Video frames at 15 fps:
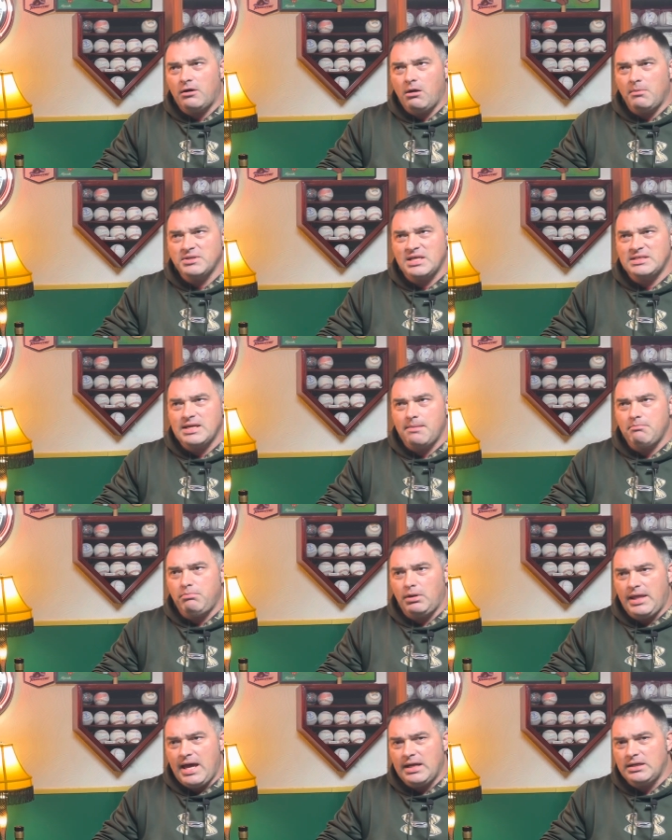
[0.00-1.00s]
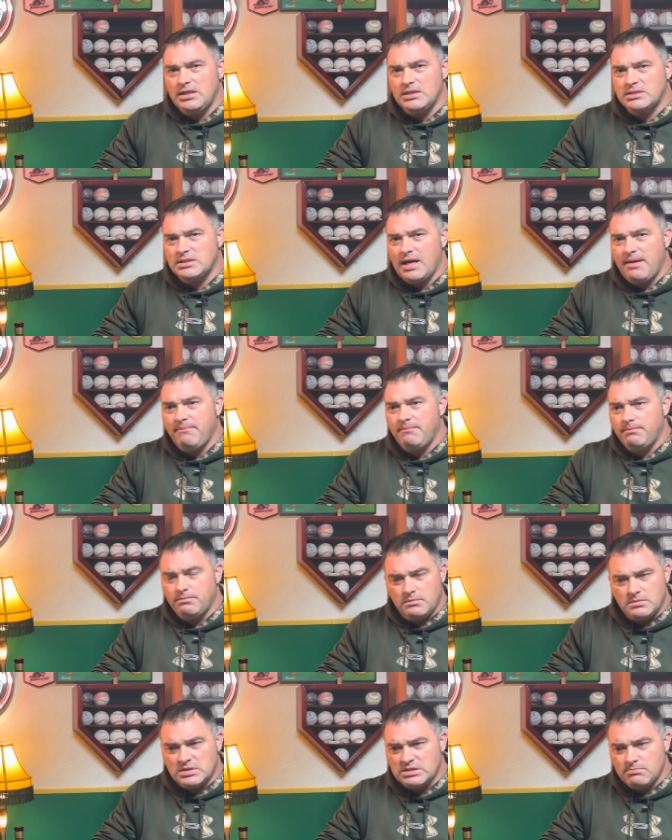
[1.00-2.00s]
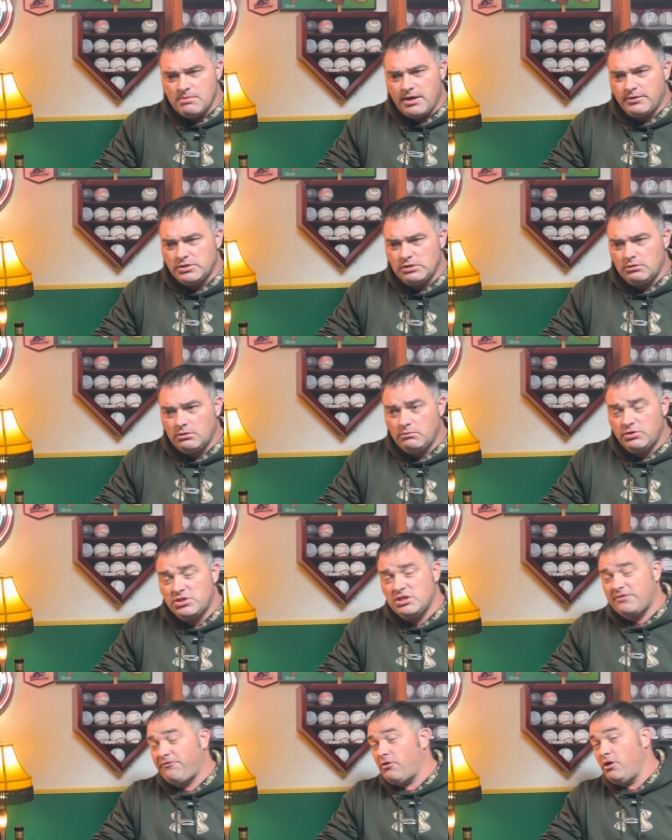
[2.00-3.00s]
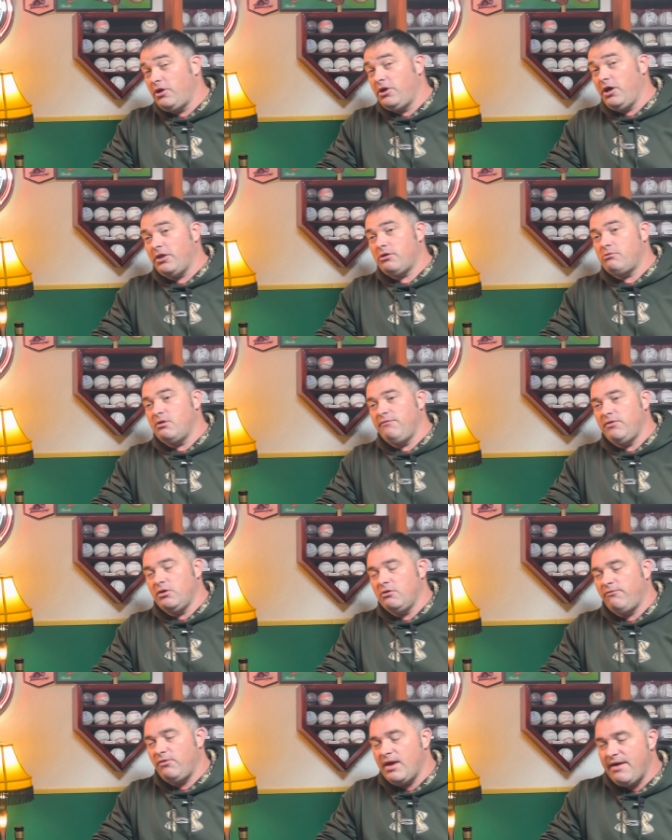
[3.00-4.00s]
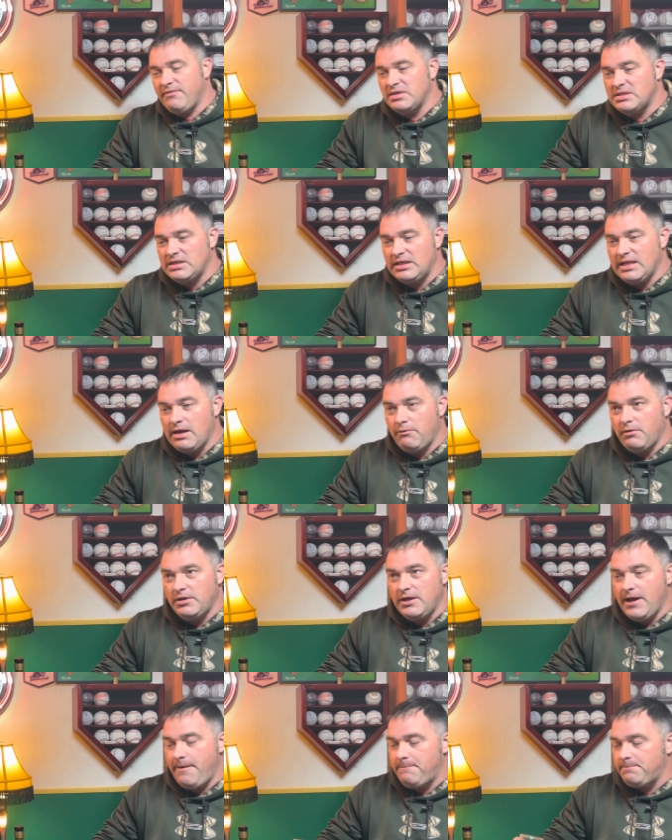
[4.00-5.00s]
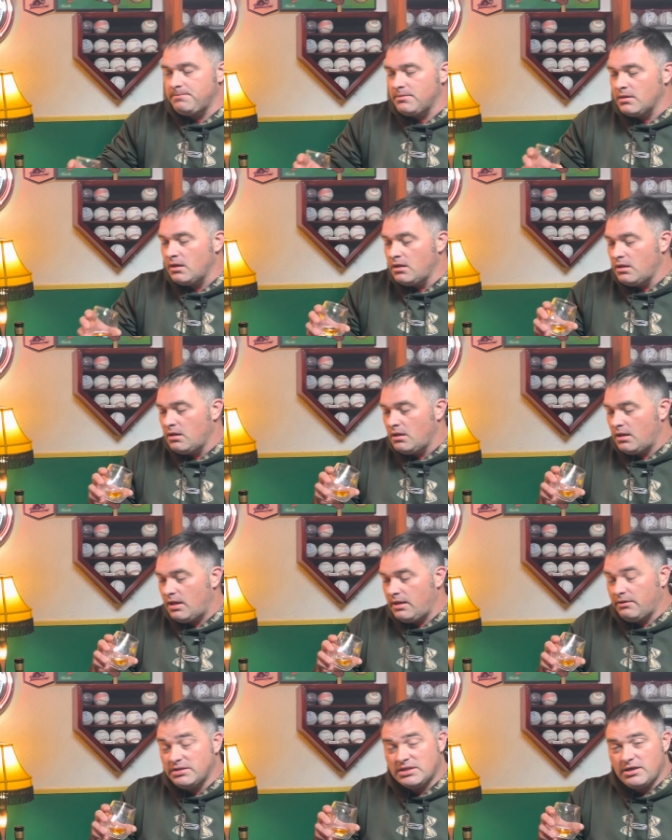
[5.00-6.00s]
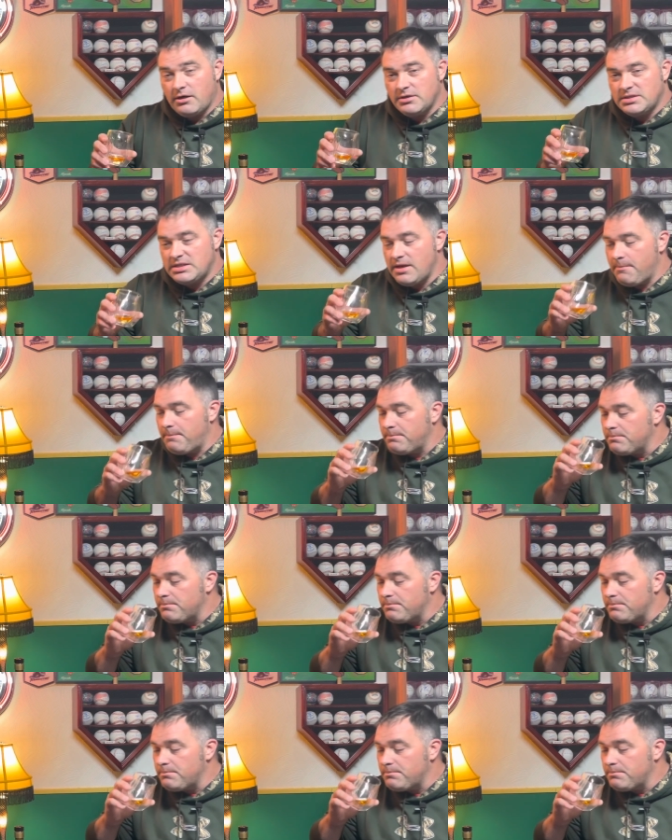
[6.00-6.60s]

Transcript: Almost has that Blantonese type smell to it, which is for another review if you haven't seen that one yet. And let's get our sip.